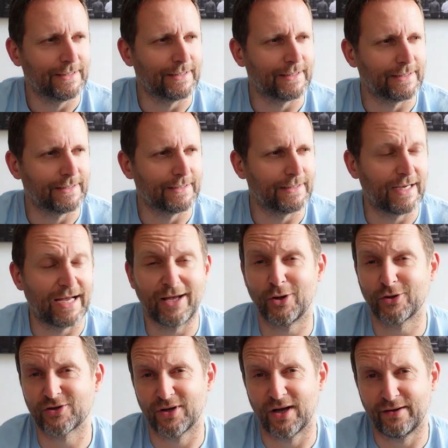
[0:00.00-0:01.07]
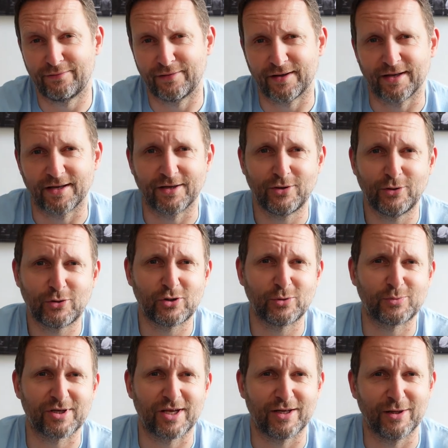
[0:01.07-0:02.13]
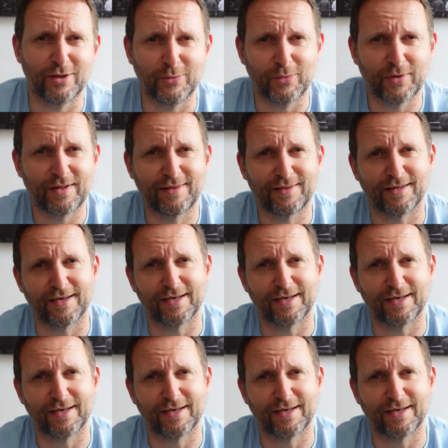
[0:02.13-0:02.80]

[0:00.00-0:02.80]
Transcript: I also have a YouTube channel with